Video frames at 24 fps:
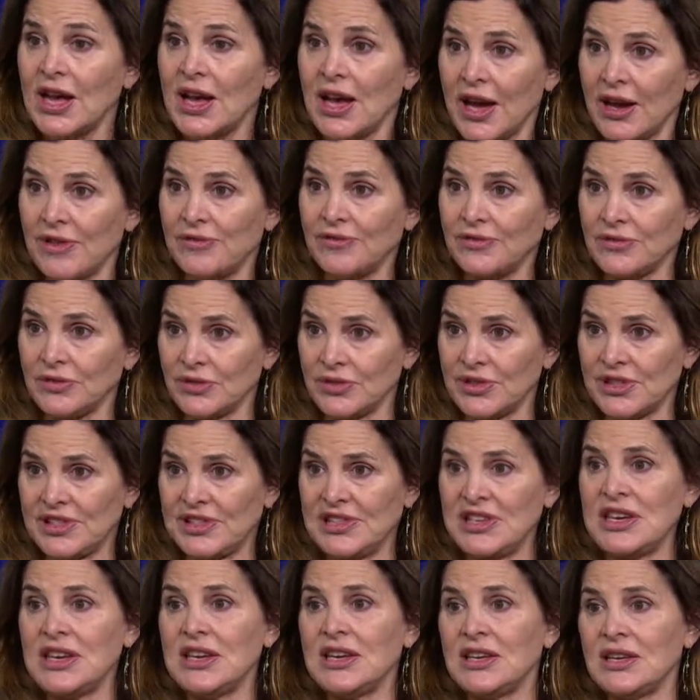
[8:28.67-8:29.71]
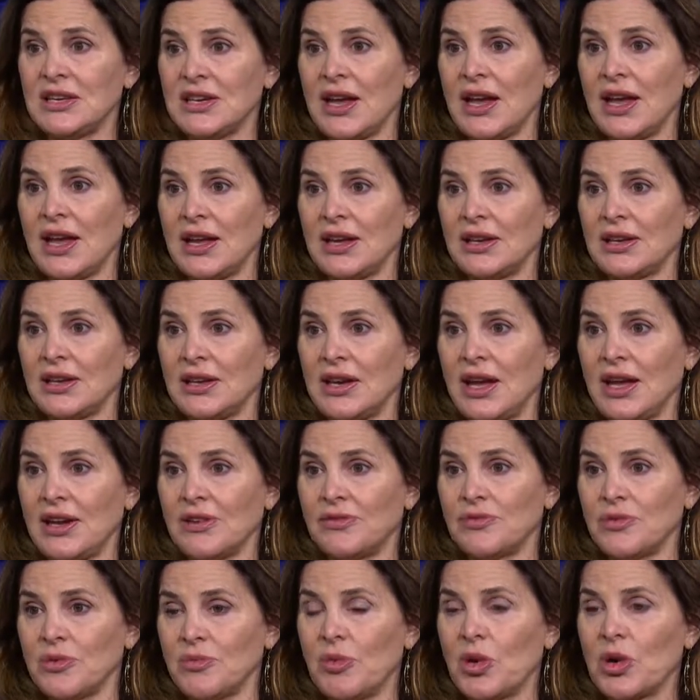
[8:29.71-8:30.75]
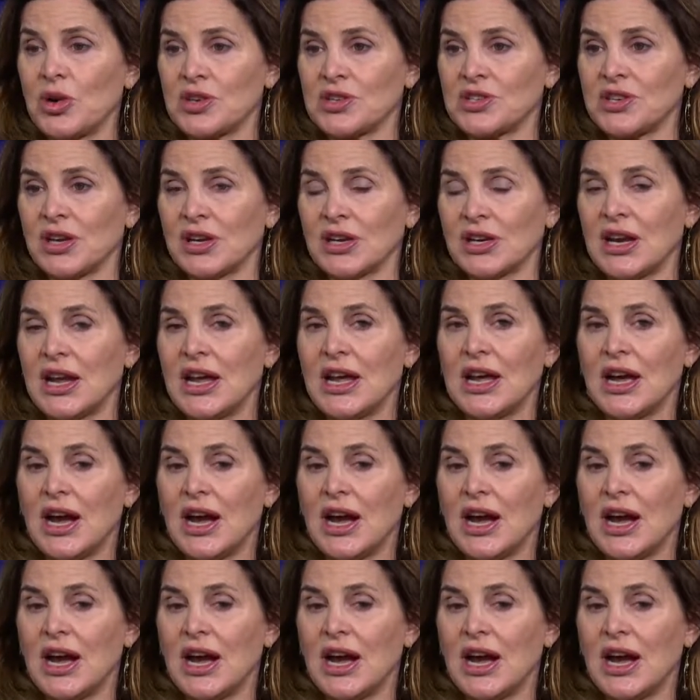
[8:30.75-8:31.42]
have seen and have remarked on.